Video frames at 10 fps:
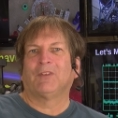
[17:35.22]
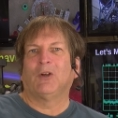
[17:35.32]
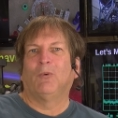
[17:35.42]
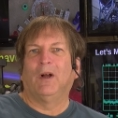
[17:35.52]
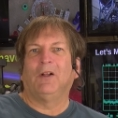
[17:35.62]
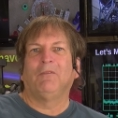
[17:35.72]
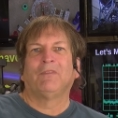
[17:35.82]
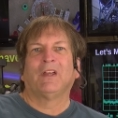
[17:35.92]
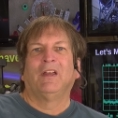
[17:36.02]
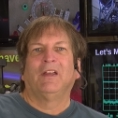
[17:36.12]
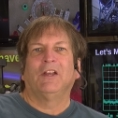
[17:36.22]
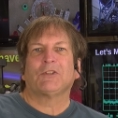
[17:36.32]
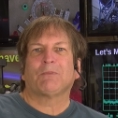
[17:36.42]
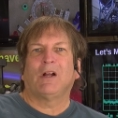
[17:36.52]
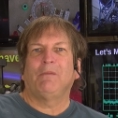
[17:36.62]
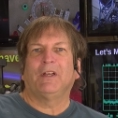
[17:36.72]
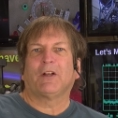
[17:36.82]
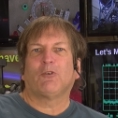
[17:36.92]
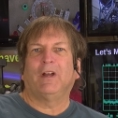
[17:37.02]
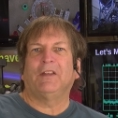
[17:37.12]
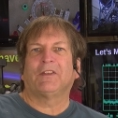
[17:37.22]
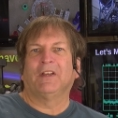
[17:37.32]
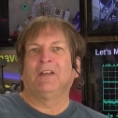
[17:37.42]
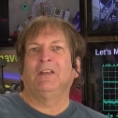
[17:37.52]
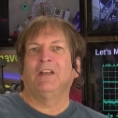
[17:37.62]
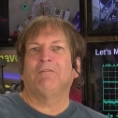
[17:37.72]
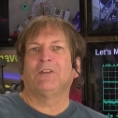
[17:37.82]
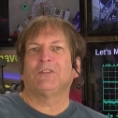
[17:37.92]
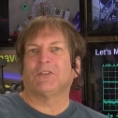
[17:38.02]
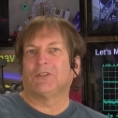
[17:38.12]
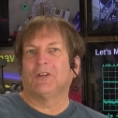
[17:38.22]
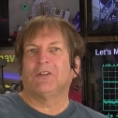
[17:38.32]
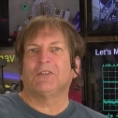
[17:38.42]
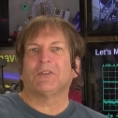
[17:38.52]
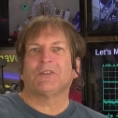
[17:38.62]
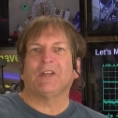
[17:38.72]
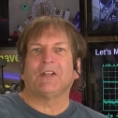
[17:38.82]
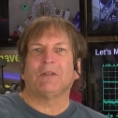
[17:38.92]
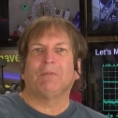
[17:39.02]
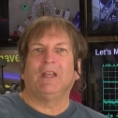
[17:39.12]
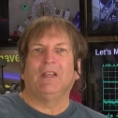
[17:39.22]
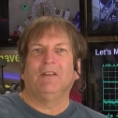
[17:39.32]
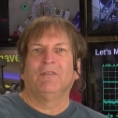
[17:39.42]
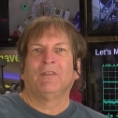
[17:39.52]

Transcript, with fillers: Well, it's probably a great thing if it's as good as it's said to be.